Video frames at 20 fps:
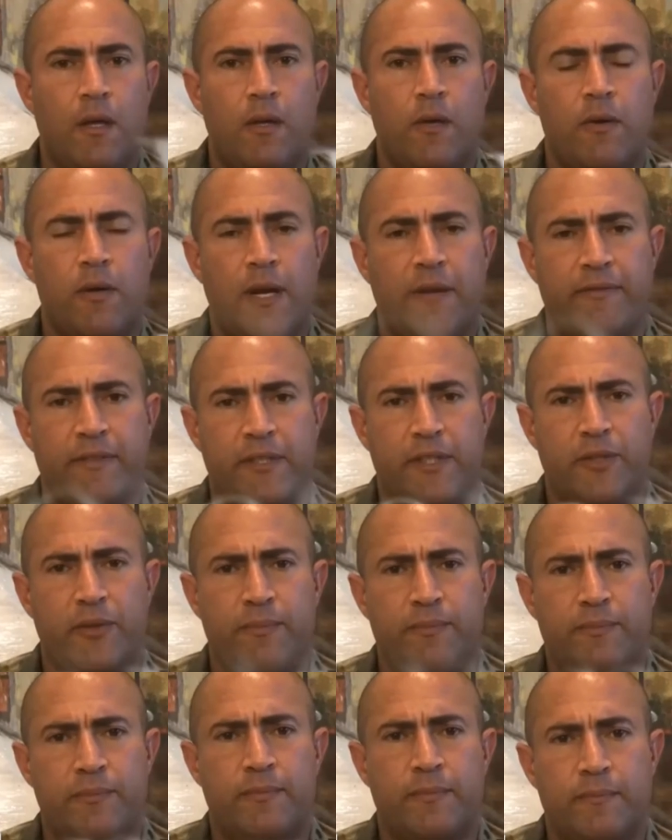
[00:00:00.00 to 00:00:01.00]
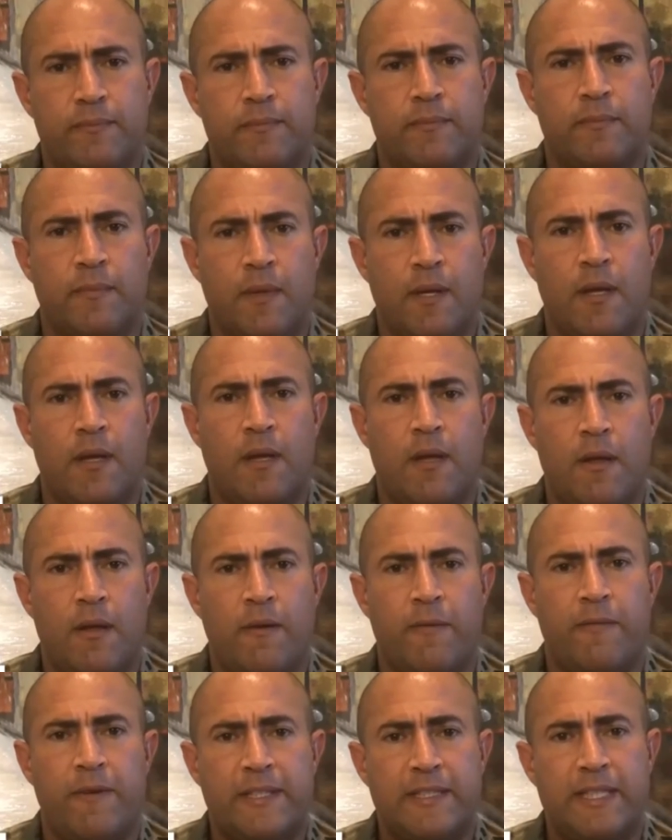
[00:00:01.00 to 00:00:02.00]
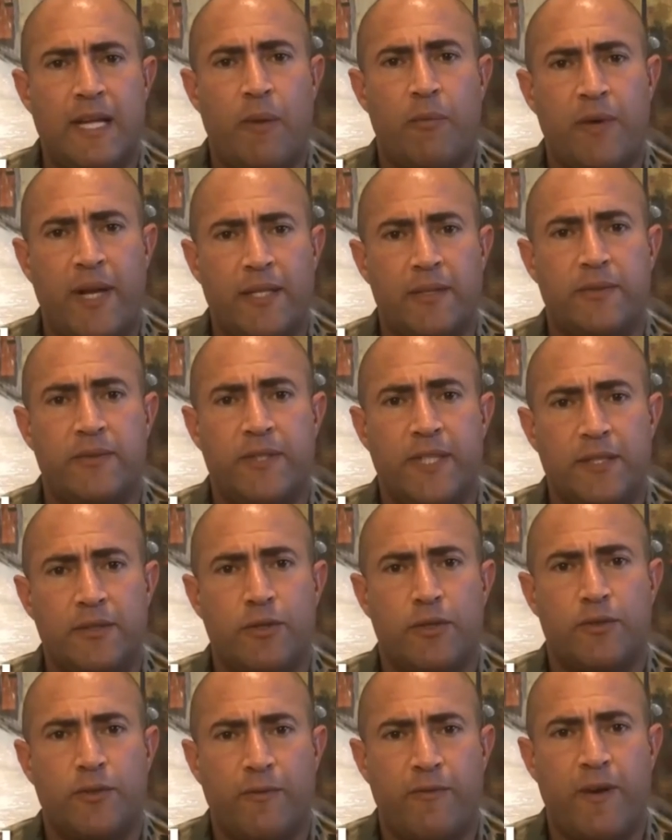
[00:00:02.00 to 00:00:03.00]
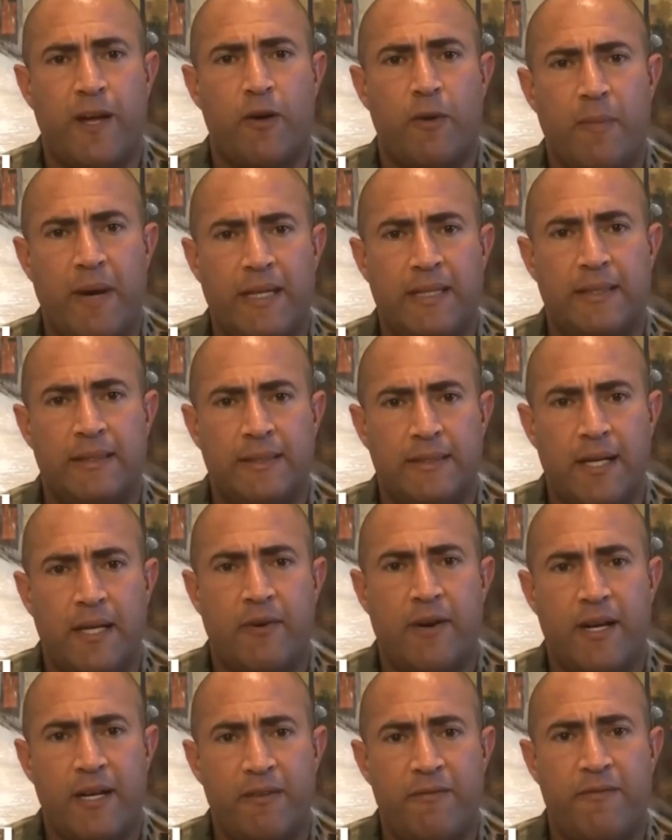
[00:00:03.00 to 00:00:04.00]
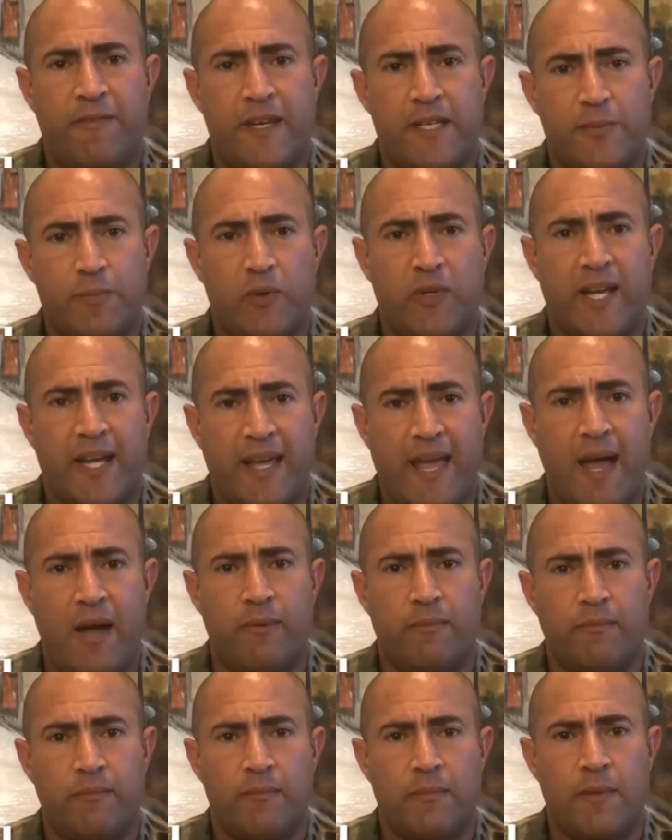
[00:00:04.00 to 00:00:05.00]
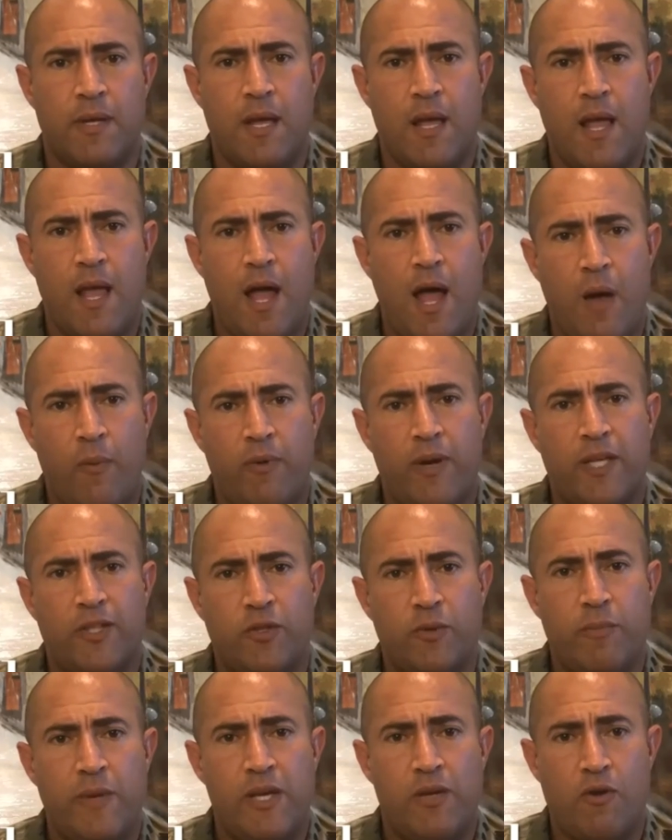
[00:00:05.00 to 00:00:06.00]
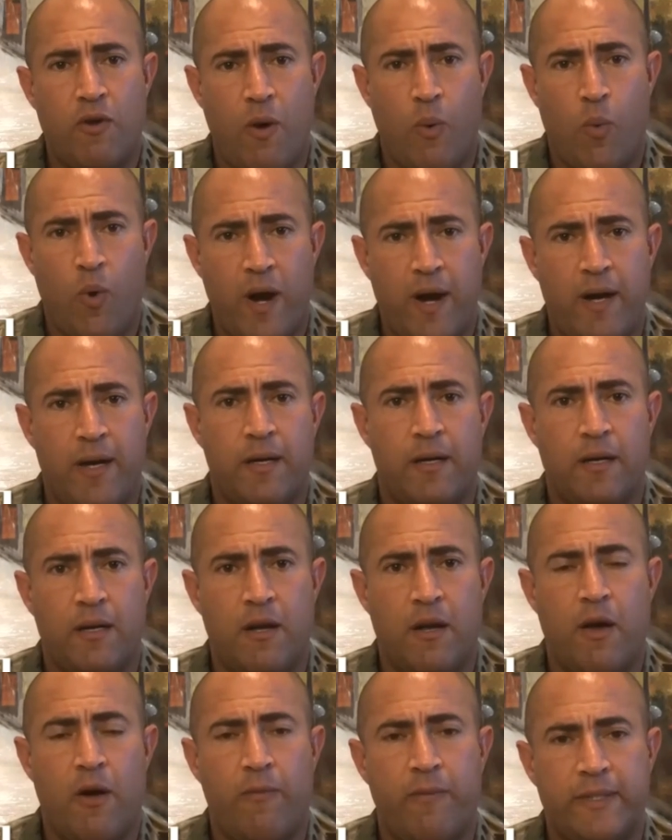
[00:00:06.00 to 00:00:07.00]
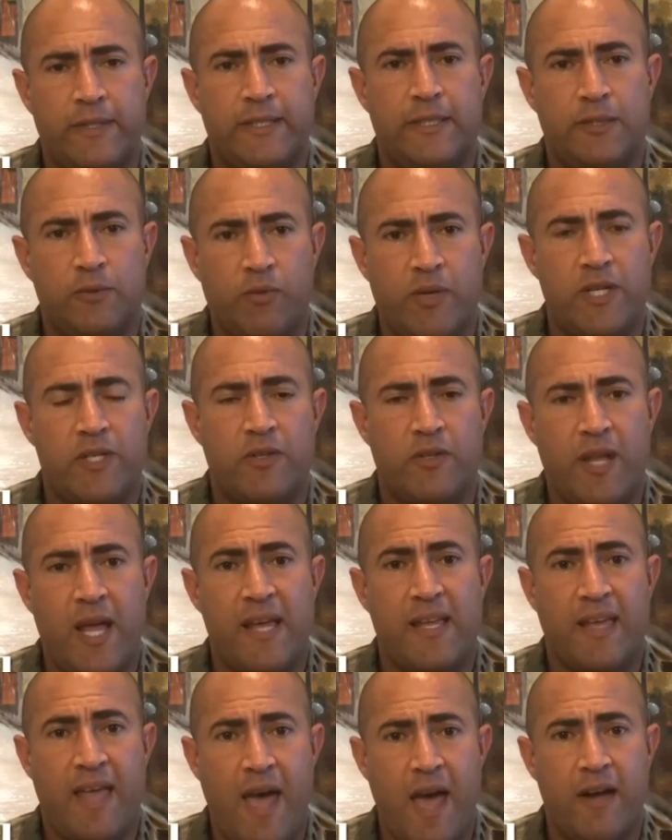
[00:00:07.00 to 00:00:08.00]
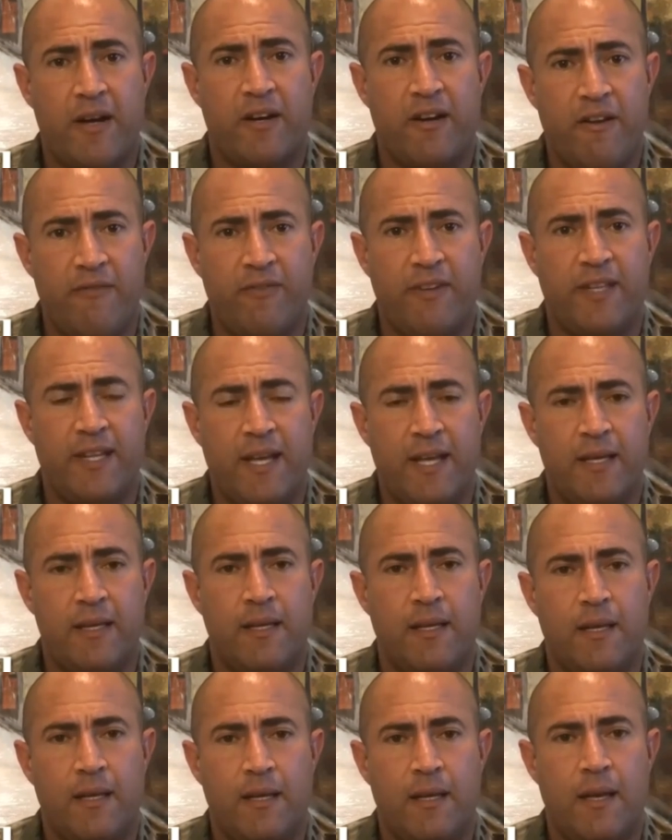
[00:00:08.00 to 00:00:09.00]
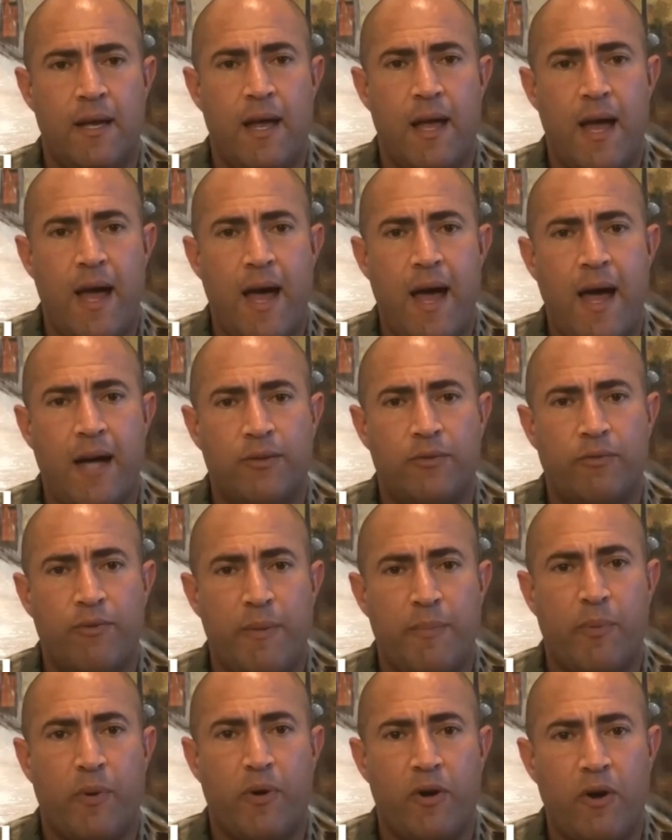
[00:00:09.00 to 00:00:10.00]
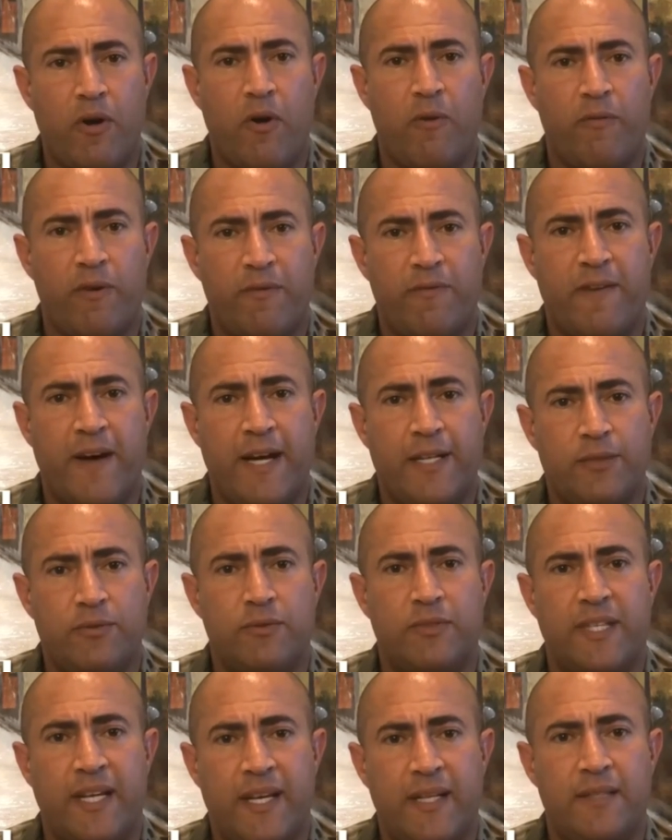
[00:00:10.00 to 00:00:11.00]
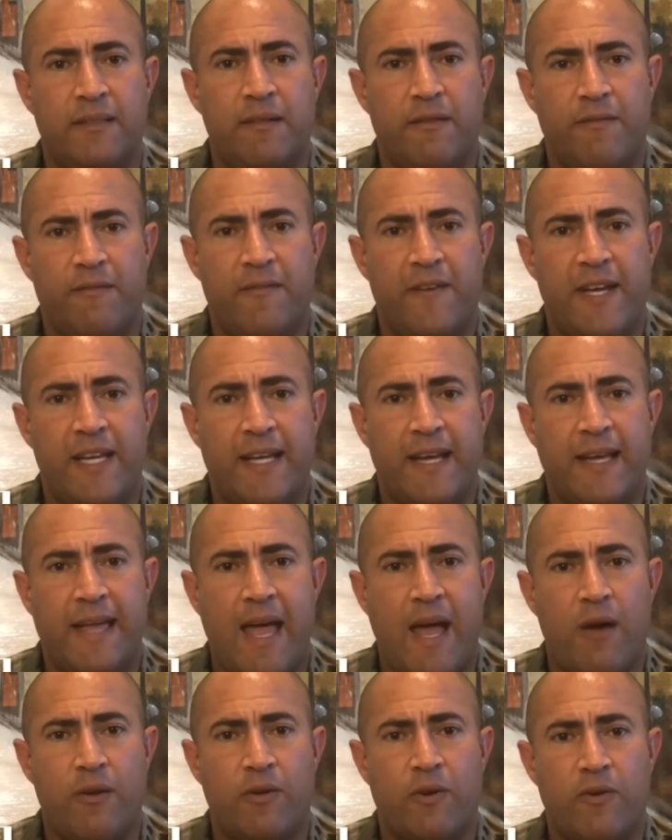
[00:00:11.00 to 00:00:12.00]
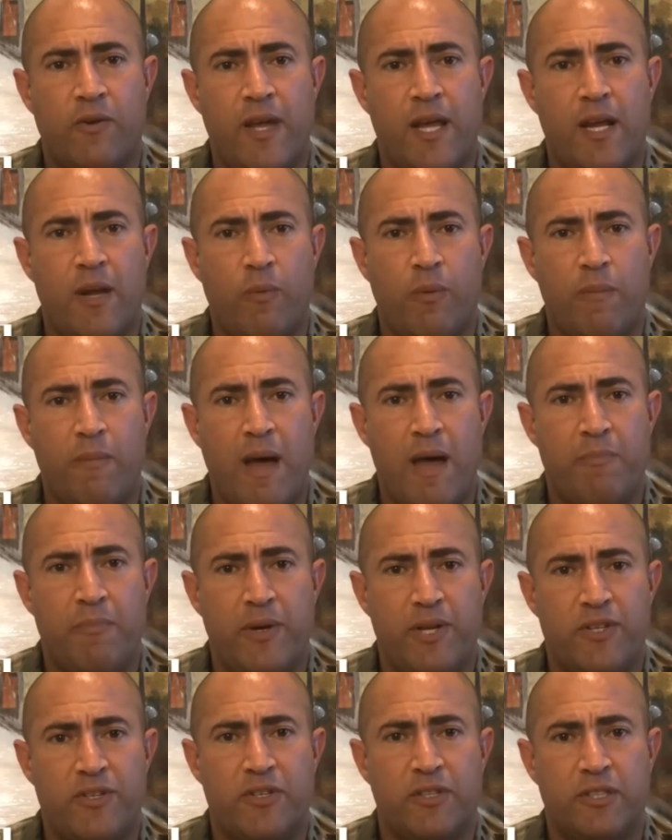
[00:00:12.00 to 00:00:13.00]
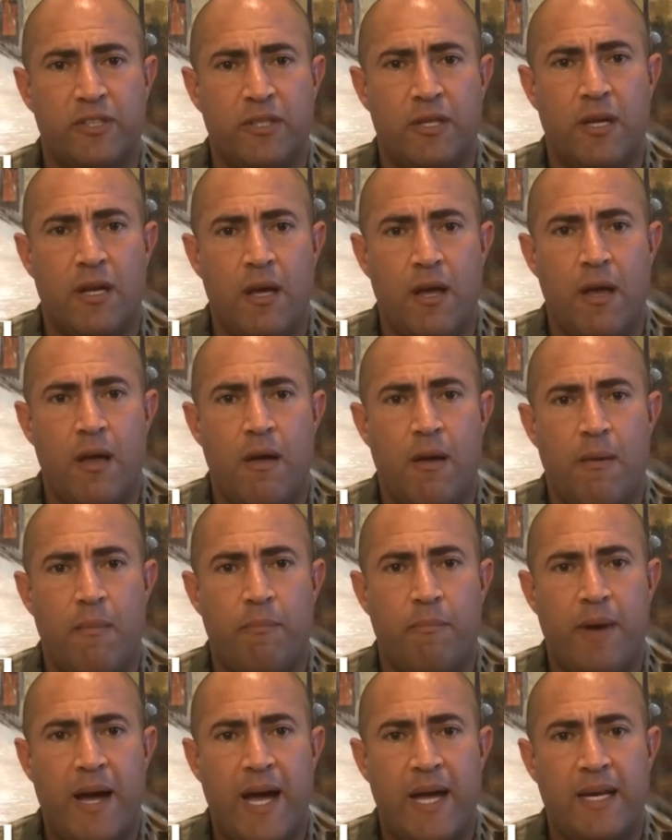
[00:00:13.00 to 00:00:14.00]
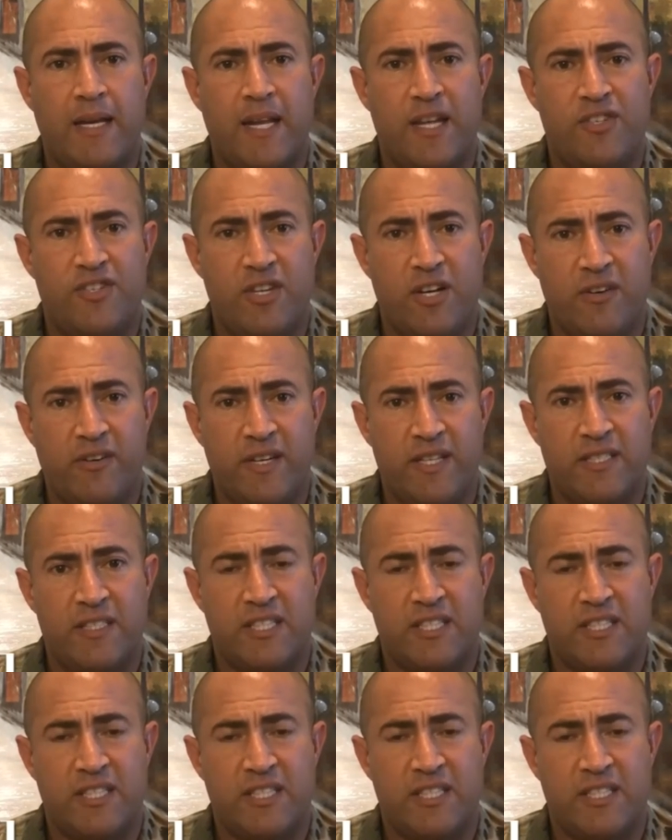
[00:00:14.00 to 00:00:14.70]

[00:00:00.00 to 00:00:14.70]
Good afternoon. First, I would like to thank those who follow my Instagram and Facebook account. I would like to make you aware of a situation I encounter every day. I had to report over five to ten fake accounts created with my pictures by Nigerian